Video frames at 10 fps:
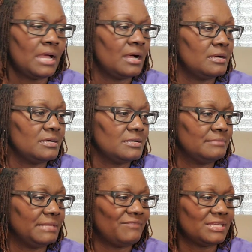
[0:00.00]

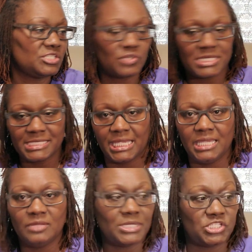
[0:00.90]
If I stress
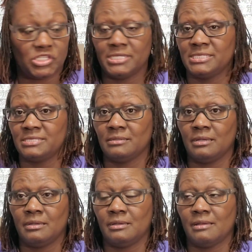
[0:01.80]
eat, which is,
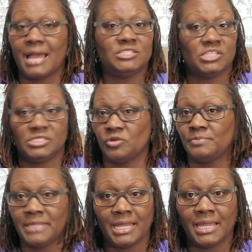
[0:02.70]
I just don't
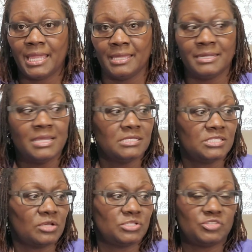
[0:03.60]
plan ahead.
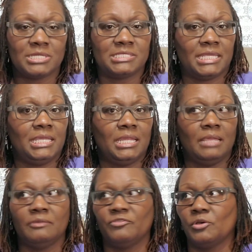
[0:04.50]
So stress
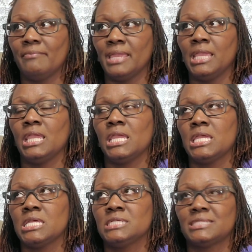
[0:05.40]
eating for me
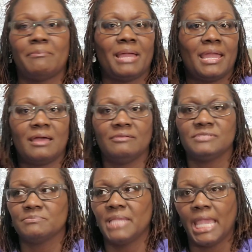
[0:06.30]
is I might have
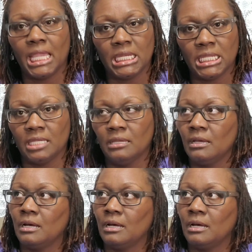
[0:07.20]
some candy.